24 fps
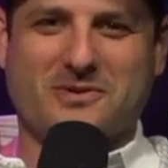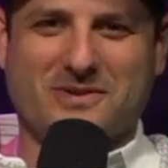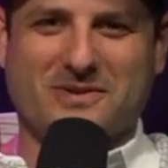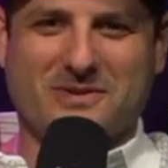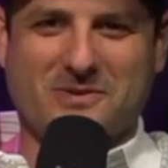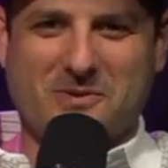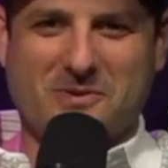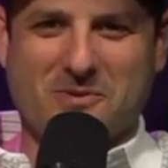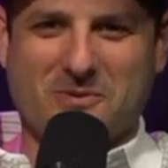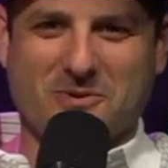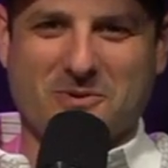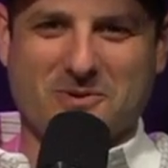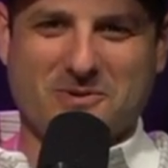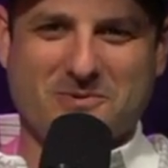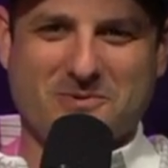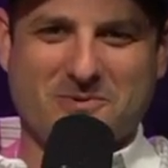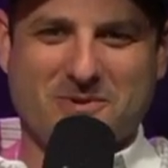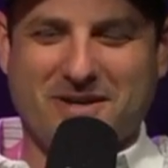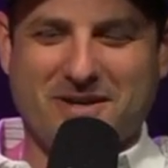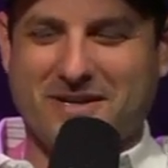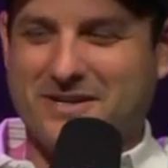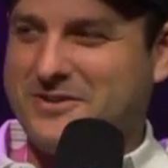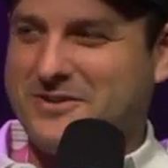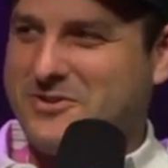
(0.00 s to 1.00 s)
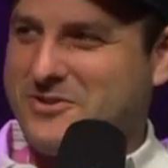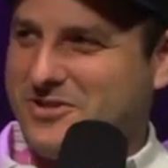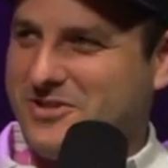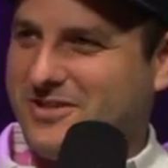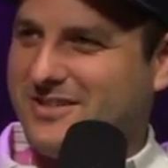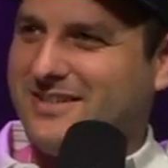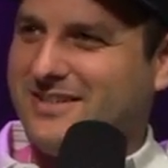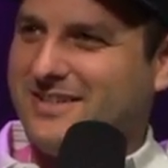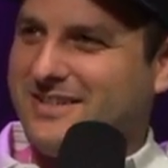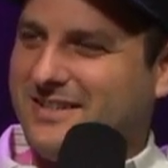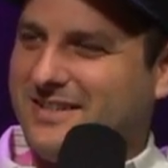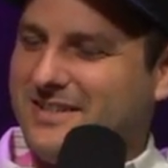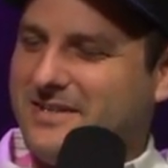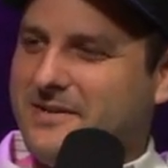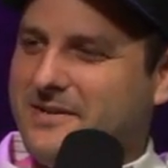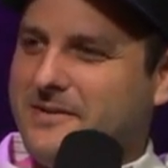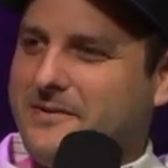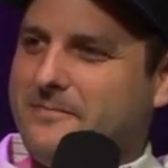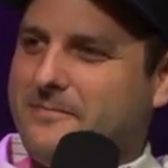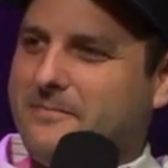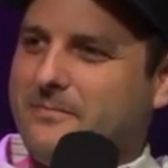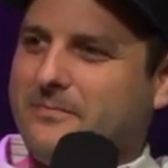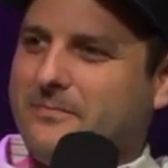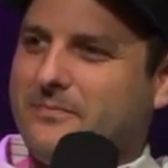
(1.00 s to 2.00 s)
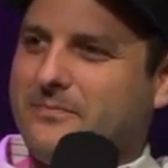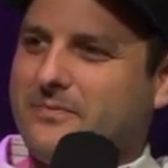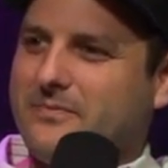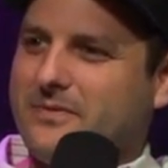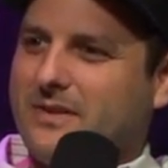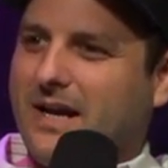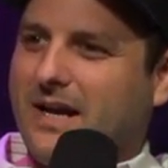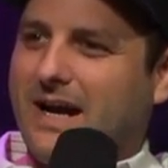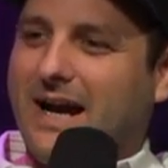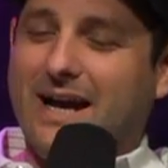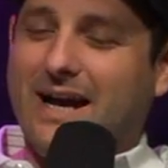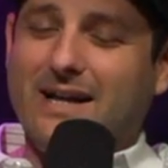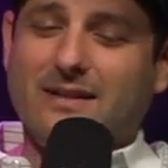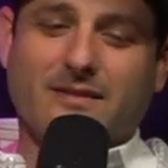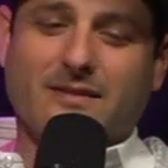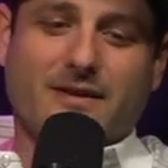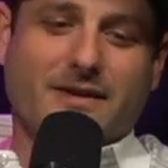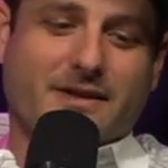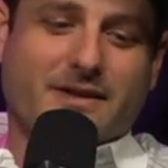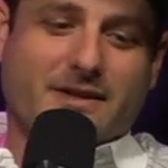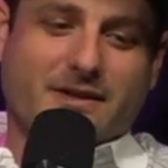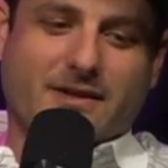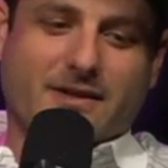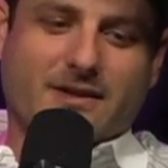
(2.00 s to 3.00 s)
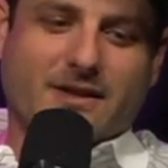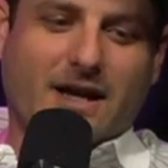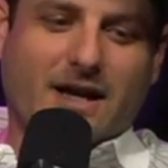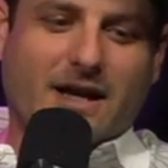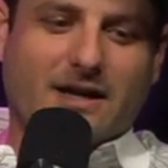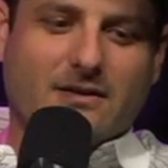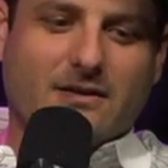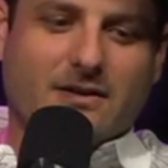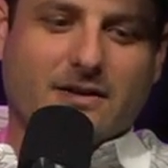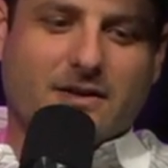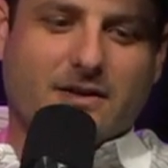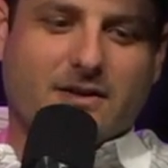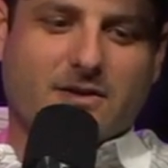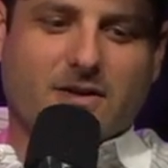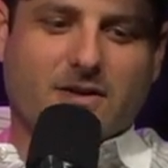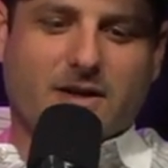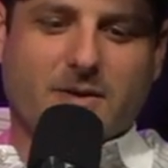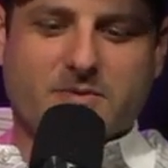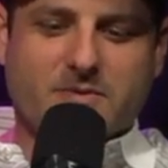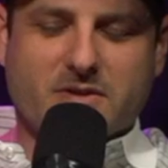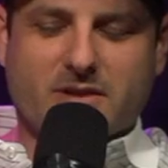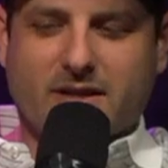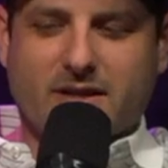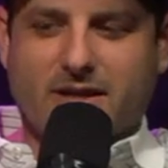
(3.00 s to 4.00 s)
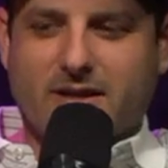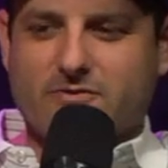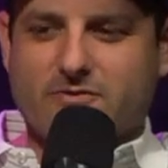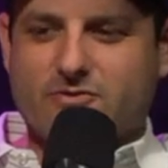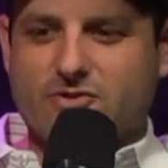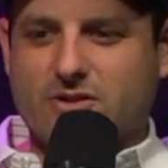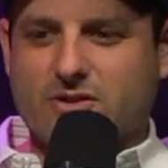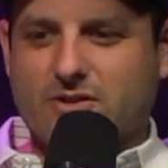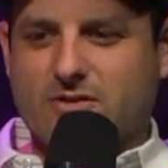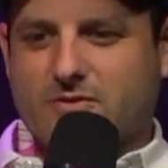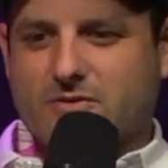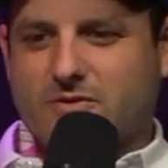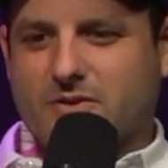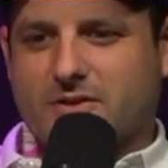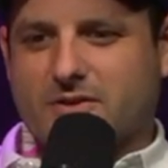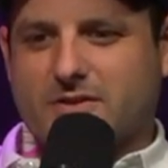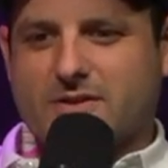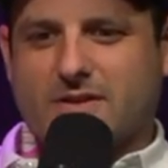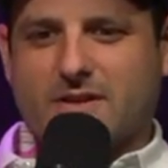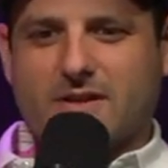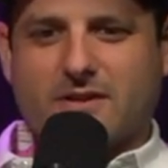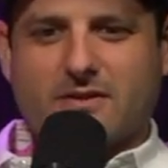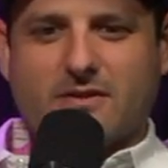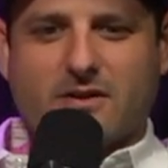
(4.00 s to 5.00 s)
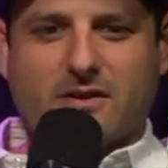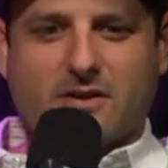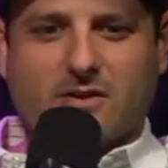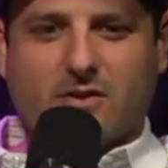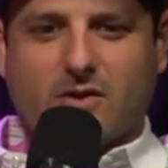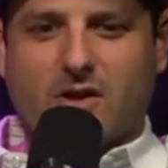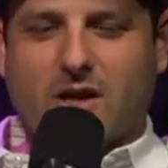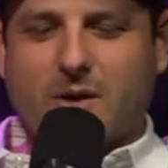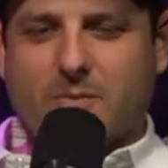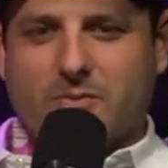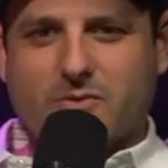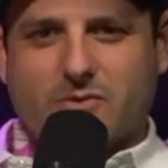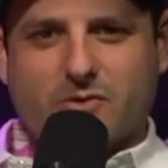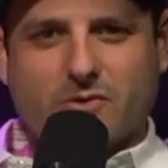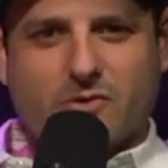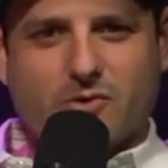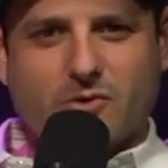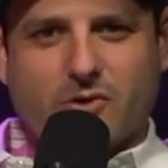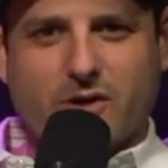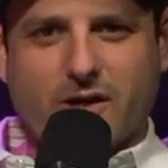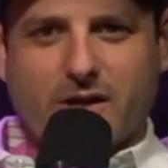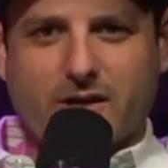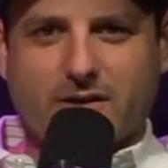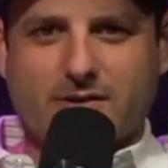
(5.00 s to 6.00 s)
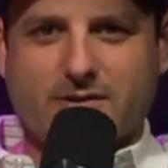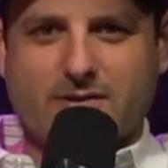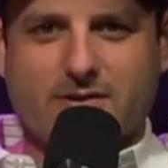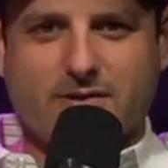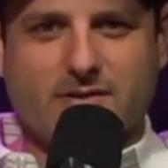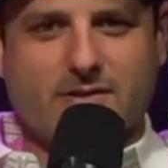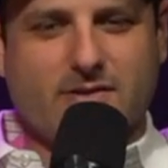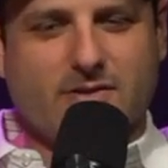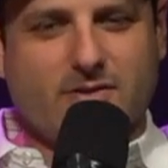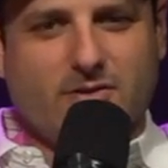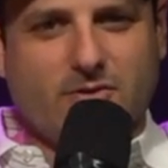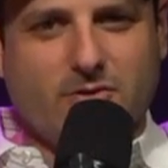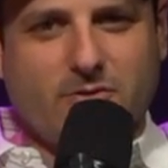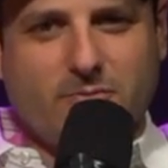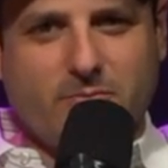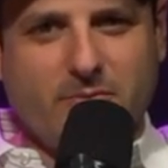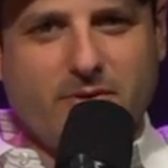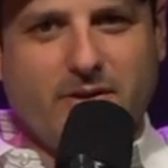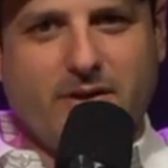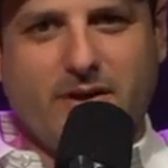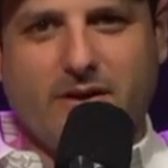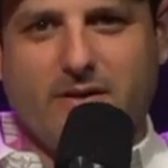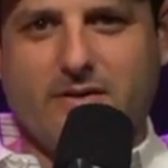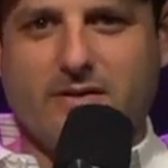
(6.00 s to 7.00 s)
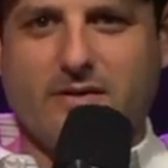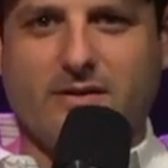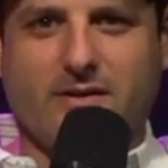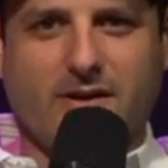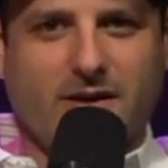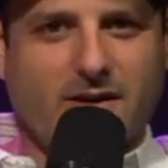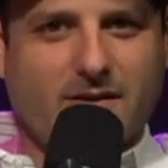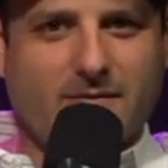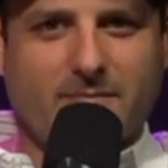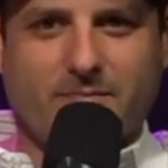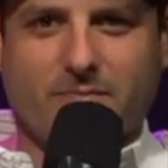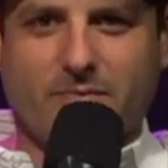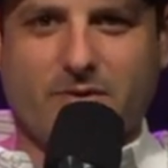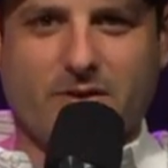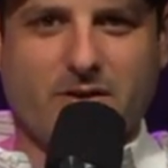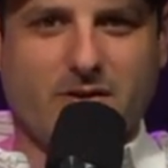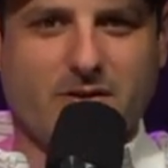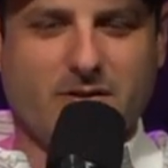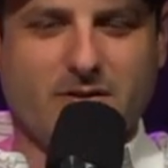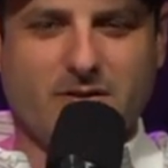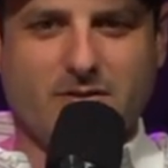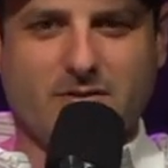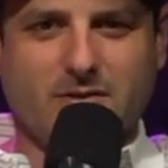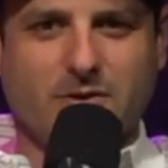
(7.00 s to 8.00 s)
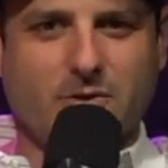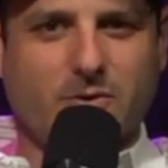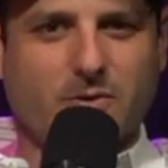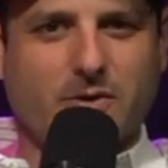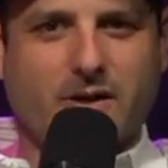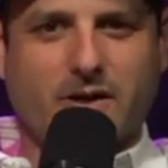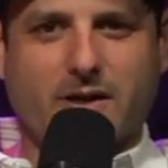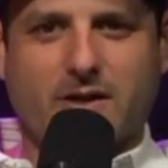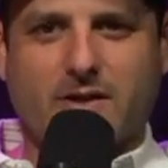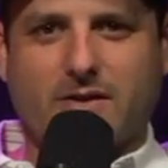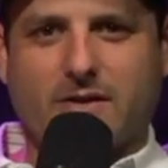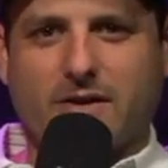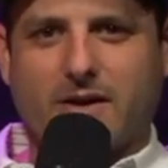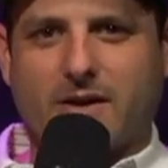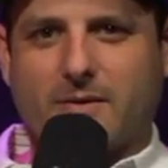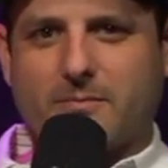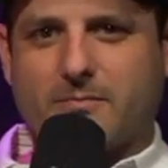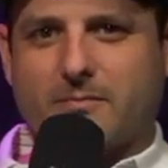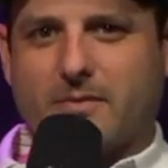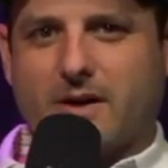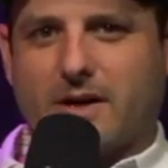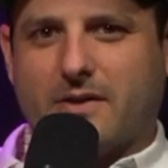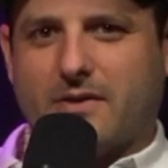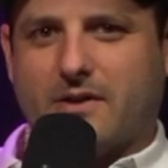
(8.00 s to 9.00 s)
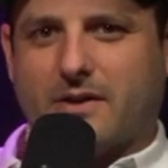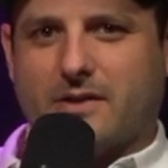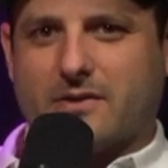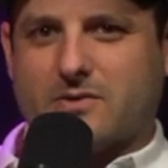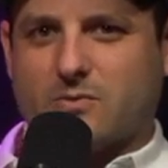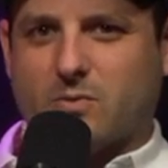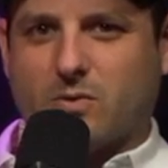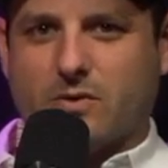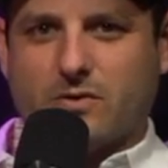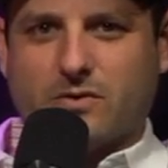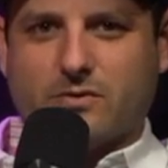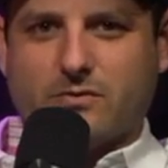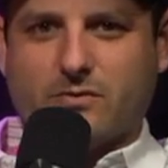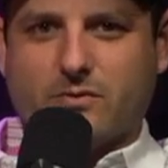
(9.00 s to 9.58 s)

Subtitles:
Horseradish? I like it. I like clams in the half shell. You're sitting on a lobster crate, slurping down a little neck clam. I think it's wonderful.